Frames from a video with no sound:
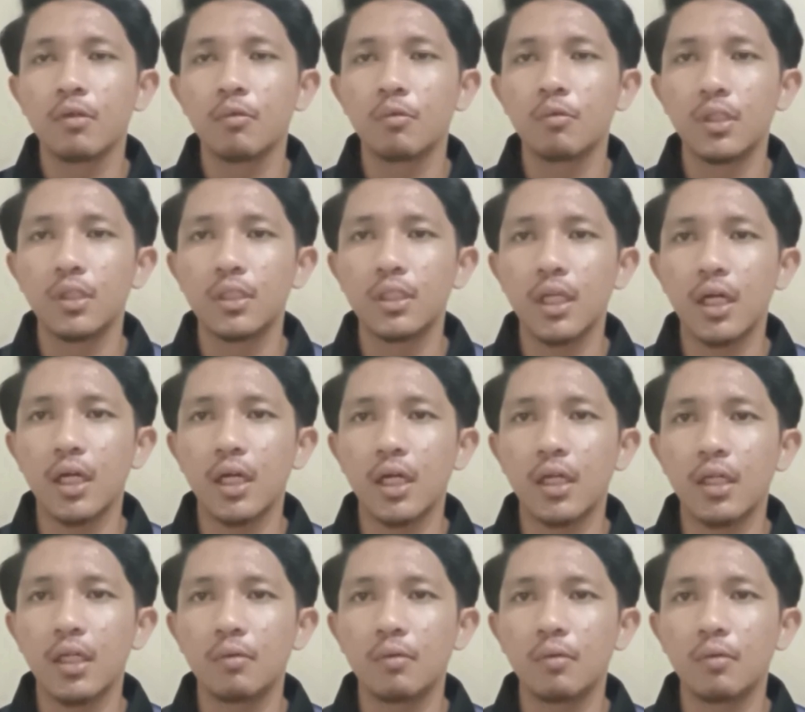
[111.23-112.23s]
which
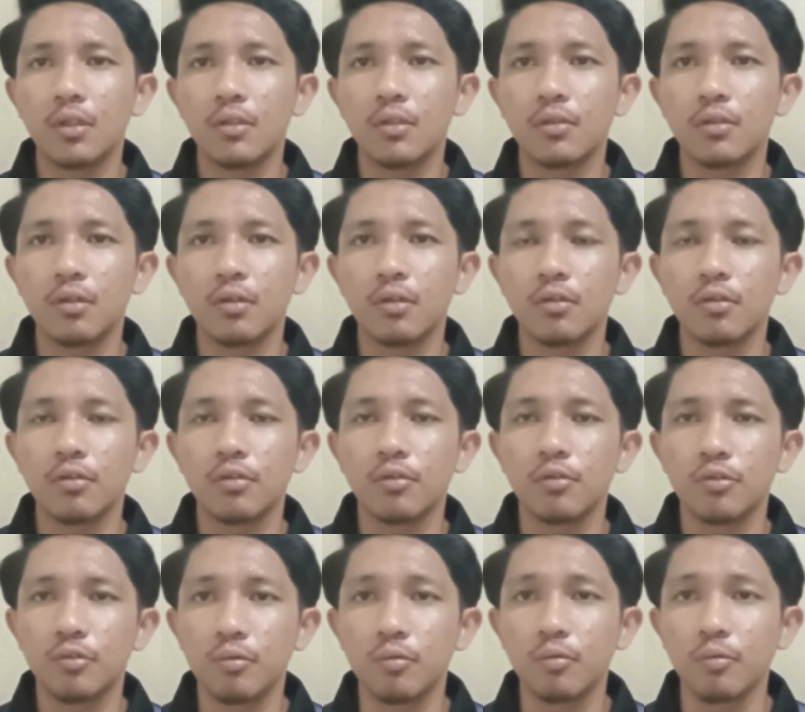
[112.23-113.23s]
I was not
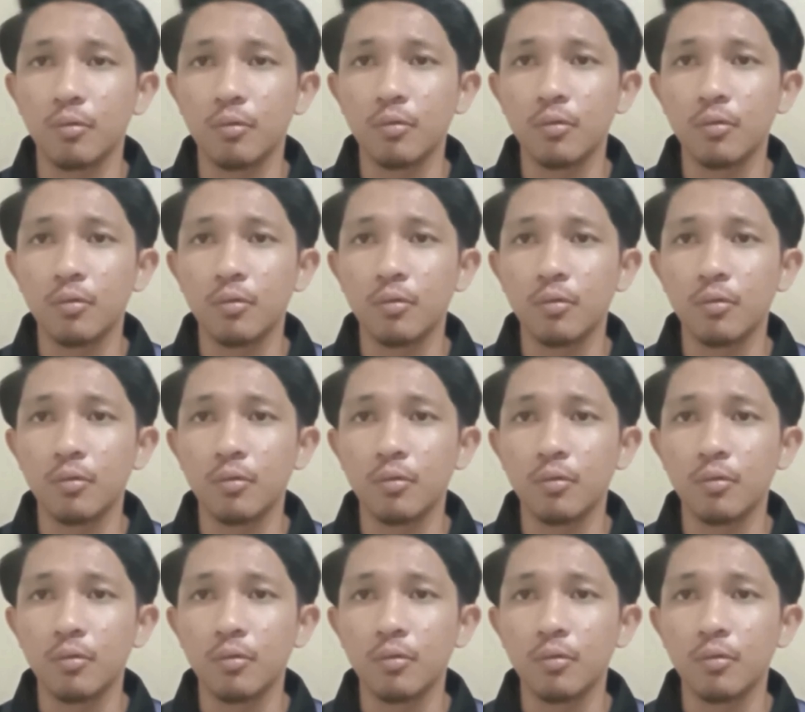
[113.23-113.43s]
used to.